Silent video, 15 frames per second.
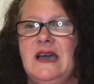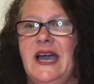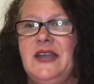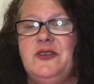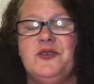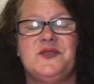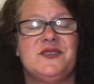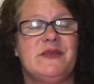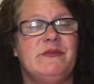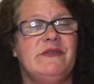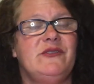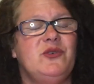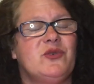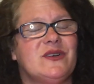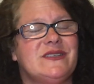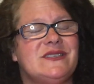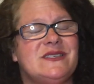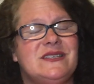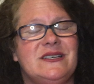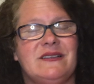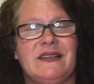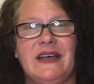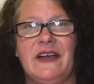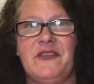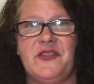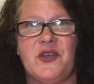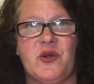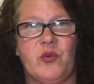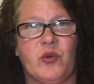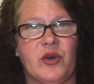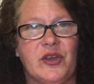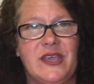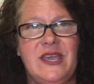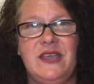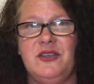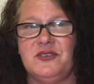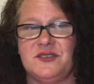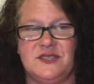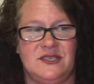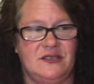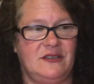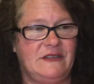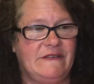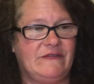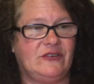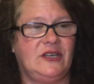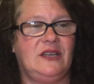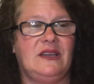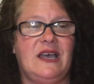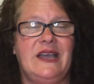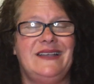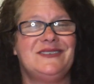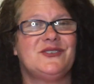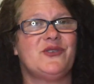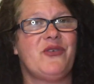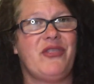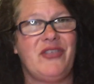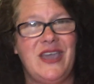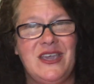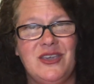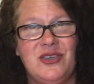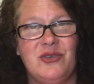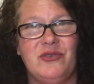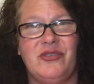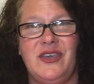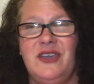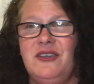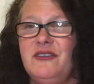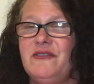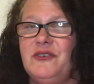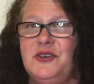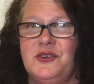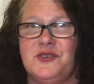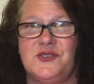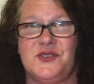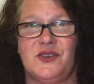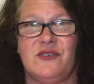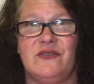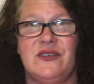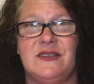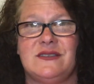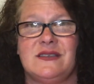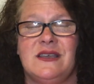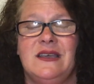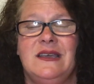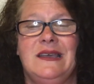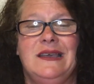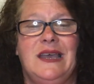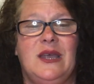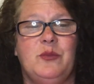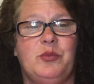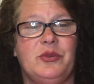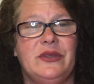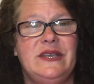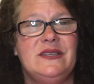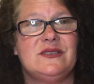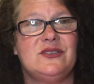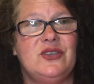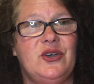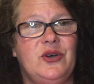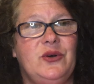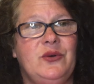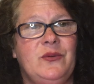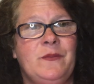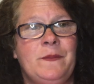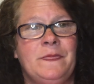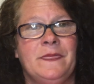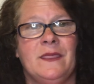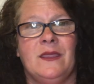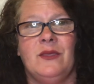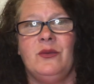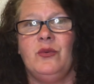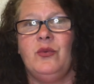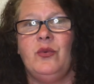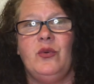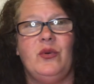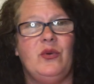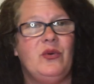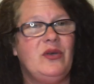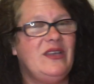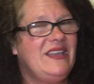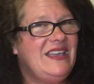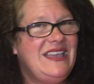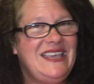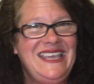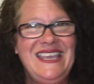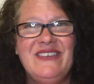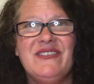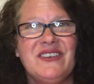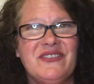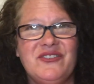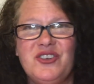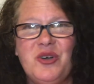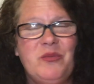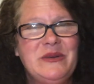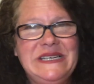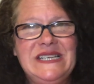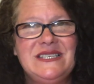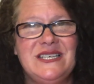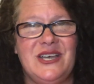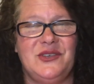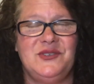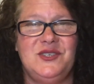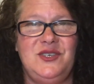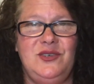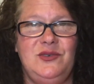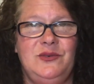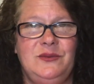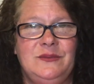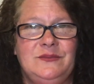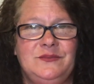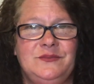I know some of you are still out there working. You're still on the front line. So thank you. Thank you for your service. And please know, even if nobody tells you,